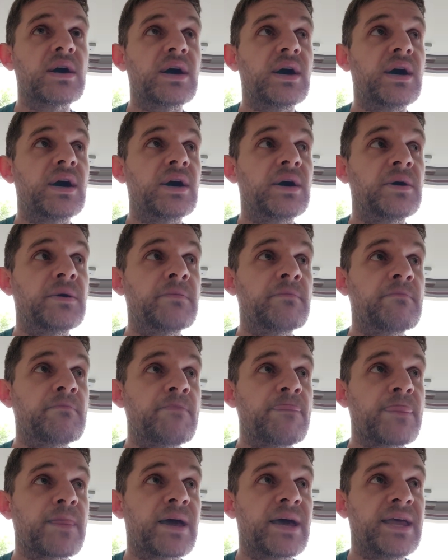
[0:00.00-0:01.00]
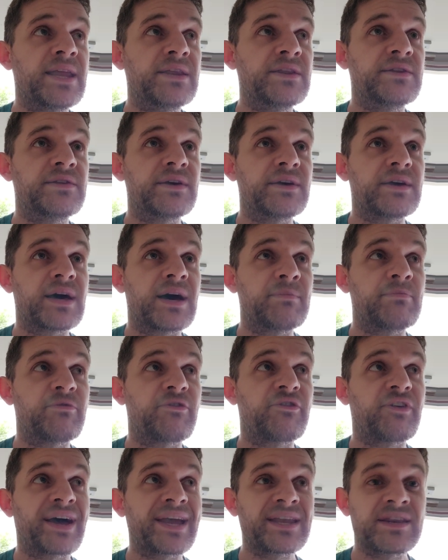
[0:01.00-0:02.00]
And I'm
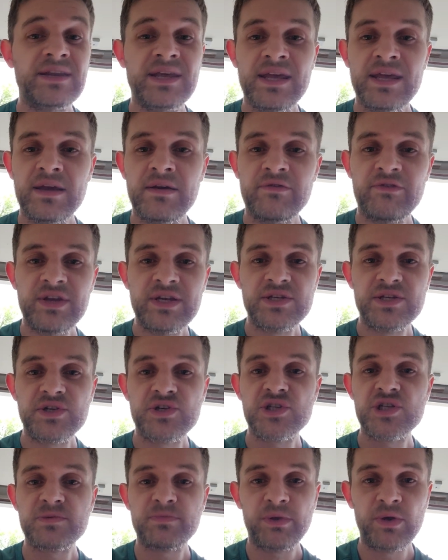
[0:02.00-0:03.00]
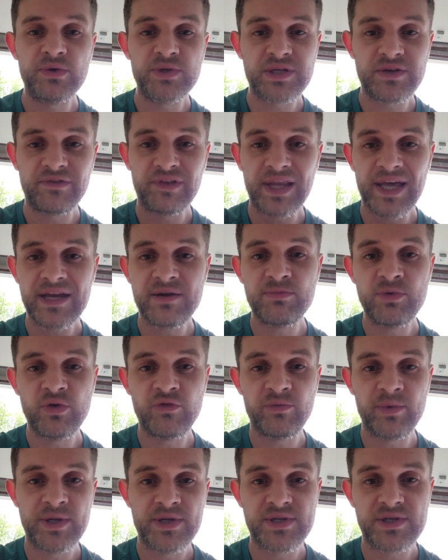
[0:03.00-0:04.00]
finding these explosive leg
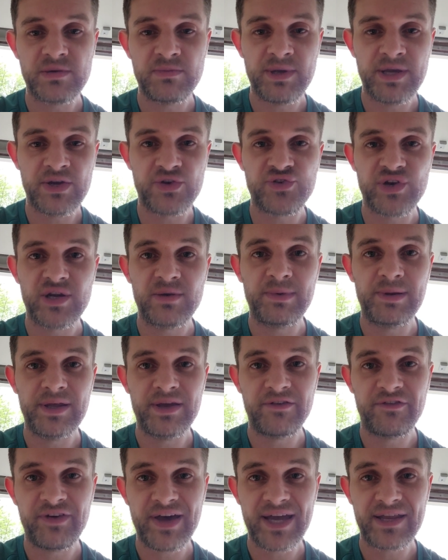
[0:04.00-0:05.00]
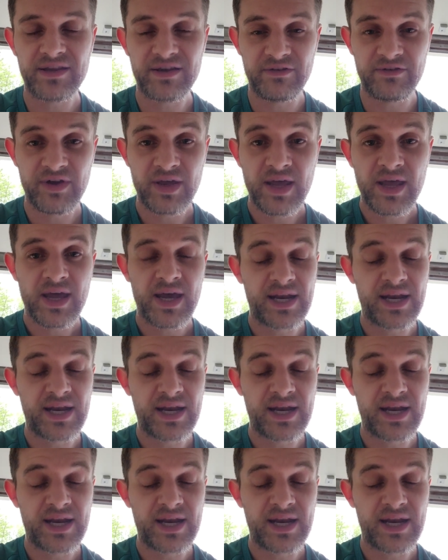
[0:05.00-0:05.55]
movements to be incredibly effective,